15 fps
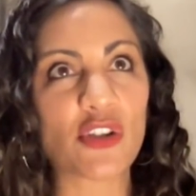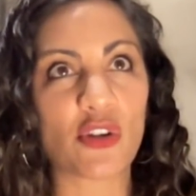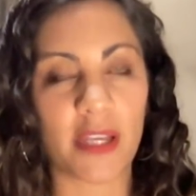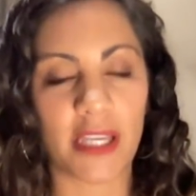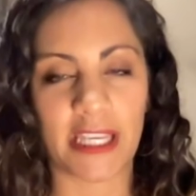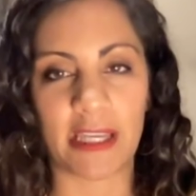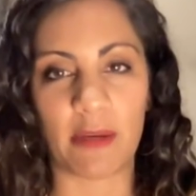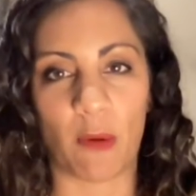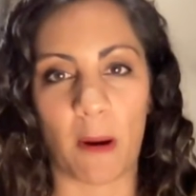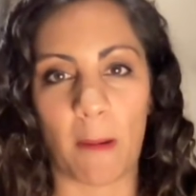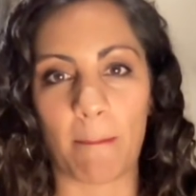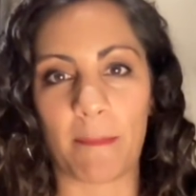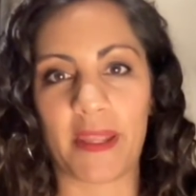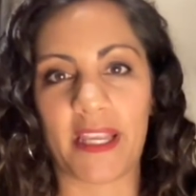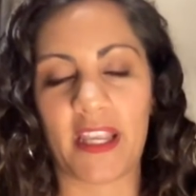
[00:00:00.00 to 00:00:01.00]
tricky
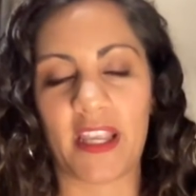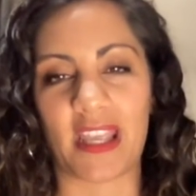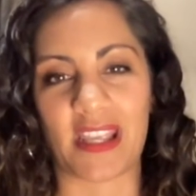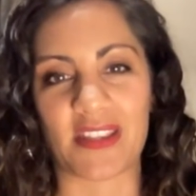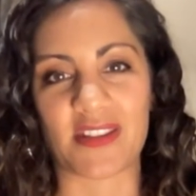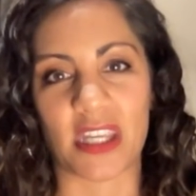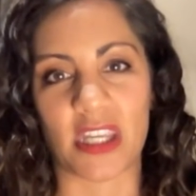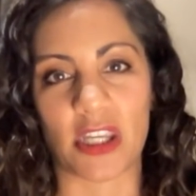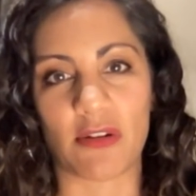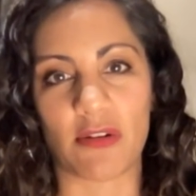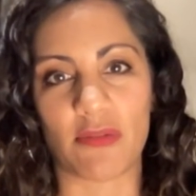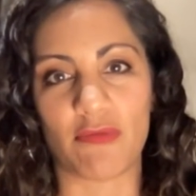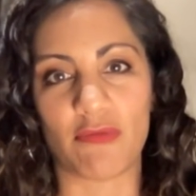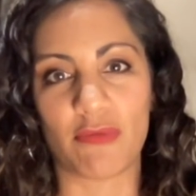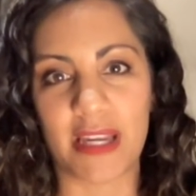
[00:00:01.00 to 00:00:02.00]
one because you